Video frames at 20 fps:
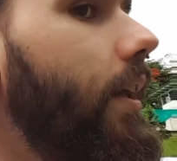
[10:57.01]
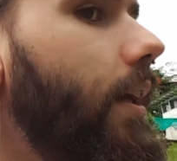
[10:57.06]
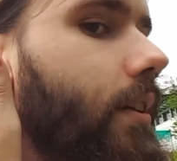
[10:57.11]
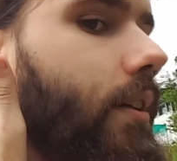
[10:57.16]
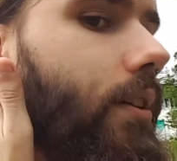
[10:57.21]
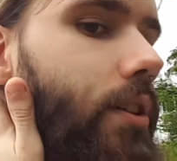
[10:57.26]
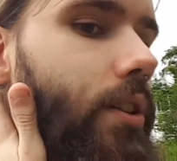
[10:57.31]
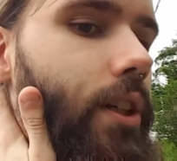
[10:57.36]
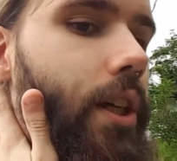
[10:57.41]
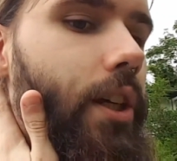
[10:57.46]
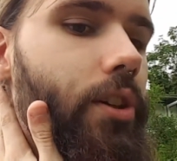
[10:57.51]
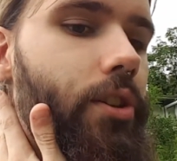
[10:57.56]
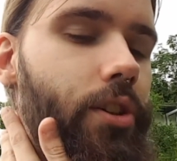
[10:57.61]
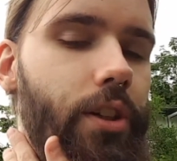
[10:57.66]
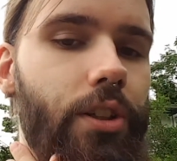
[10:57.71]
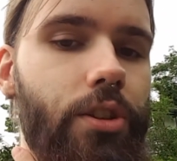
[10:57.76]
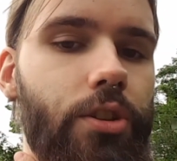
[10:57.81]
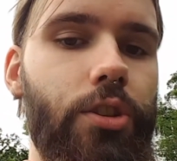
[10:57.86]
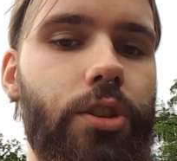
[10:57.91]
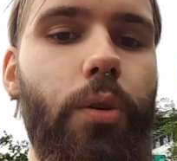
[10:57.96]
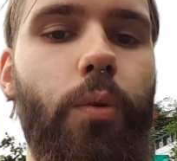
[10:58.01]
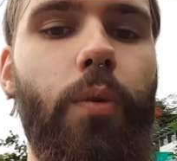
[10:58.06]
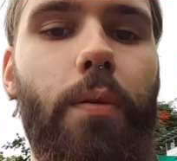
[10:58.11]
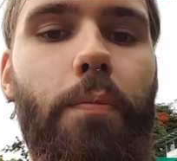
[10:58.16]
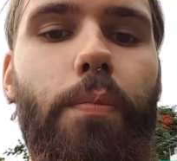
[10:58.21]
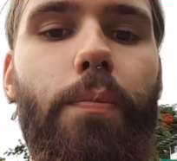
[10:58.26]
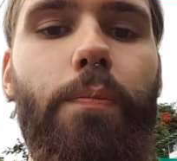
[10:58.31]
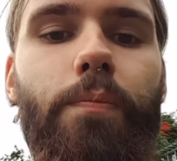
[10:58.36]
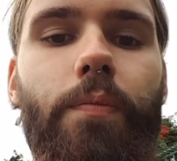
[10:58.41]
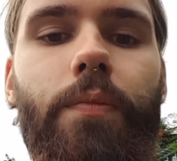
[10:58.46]
that distinction is
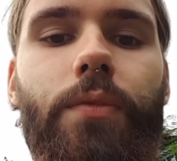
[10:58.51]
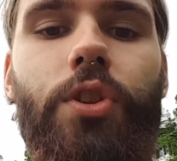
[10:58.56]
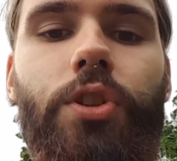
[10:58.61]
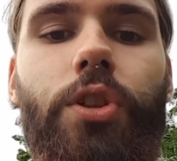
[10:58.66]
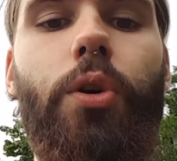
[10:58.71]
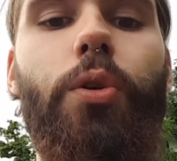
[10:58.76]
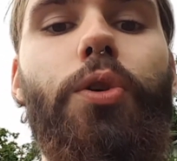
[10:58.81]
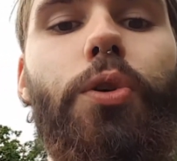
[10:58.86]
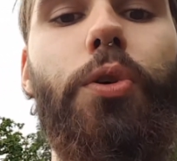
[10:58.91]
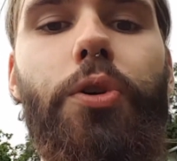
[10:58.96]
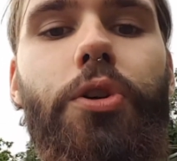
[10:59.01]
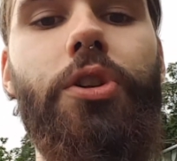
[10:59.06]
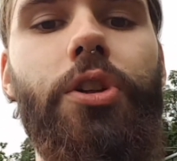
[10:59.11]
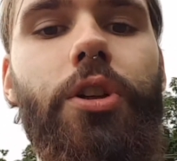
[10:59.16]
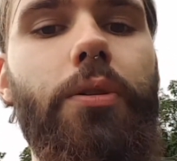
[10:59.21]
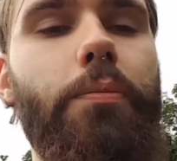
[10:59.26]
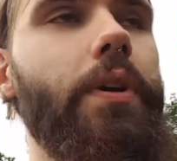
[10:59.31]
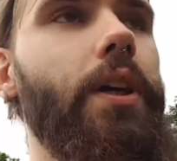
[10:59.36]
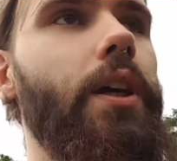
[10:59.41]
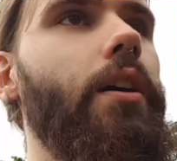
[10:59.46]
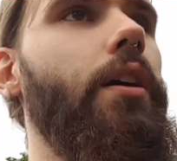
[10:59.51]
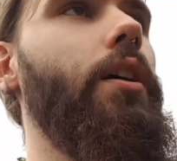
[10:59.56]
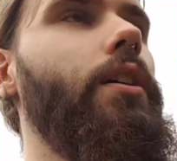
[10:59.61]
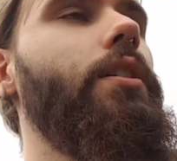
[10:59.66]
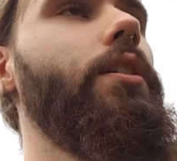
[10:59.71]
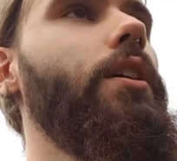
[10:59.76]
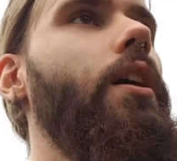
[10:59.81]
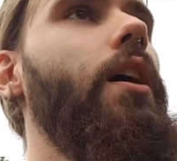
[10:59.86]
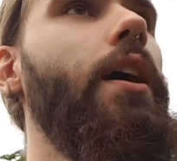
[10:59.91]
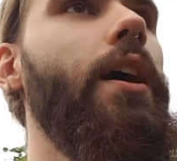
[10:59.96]
so crucial, because
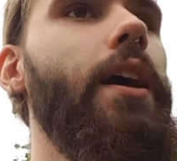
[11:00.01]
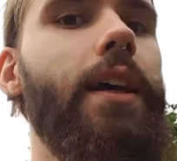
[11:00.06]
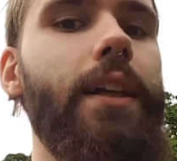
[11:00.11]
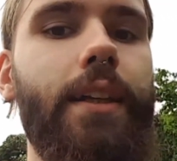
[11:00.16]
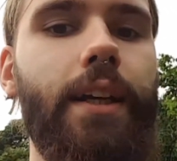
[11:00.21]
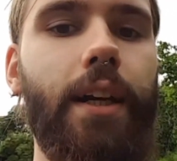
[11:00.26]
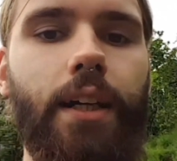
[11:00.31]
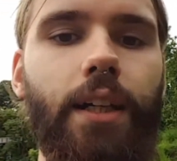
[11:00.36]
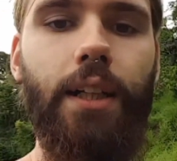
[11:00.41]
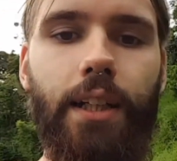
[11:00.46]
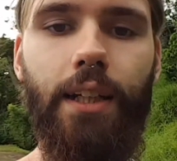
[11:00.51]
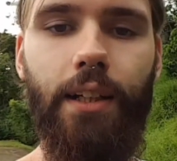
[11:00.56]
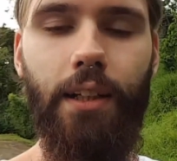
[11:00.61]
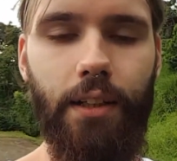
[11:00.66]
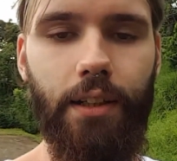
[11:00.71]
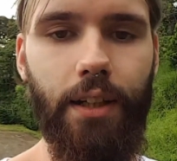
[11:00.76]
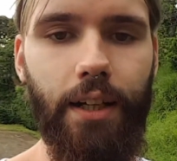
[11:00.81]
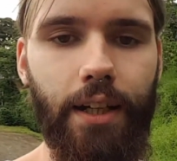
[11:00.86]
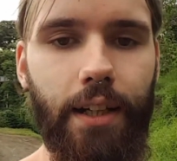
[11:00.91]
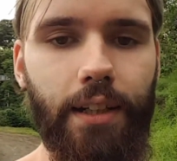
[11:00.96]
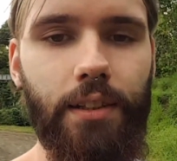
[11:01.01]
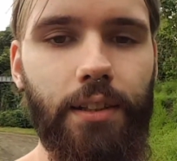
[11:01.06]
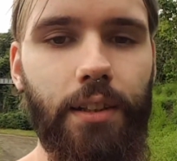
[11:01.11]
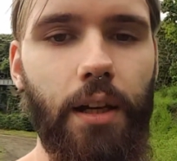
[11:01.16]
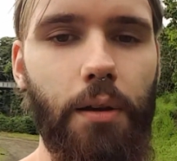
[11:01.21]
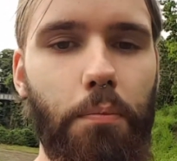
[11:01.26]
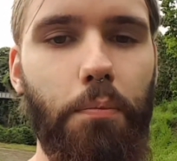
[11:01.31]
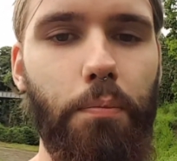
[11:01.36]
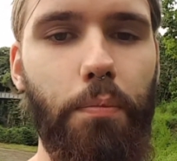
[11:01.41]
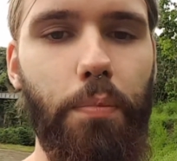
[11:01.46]
there clearly is
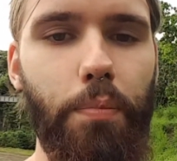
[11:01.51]
a